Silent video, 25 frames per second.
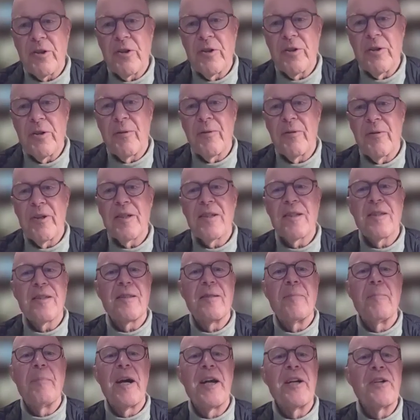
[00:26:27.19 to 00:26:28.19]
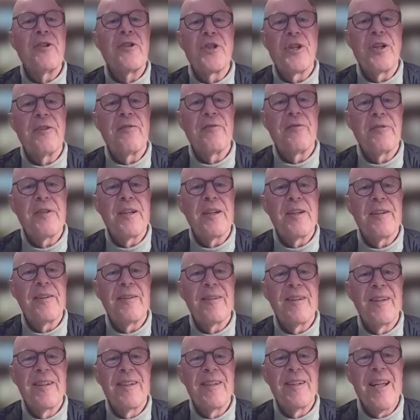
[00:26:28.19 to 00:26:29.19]
This is the mind shift here.
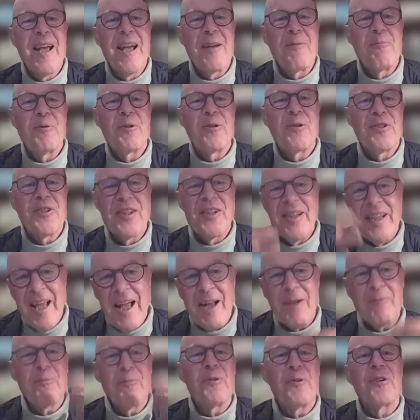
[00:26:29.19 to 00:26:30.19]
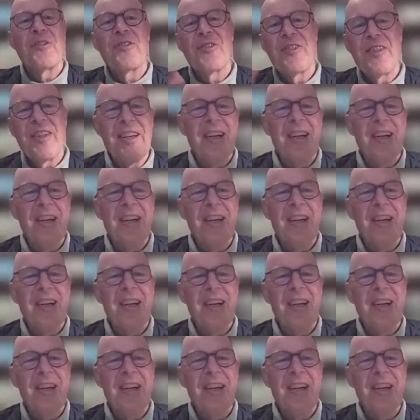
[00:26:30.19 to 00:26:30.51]
Networks and networks.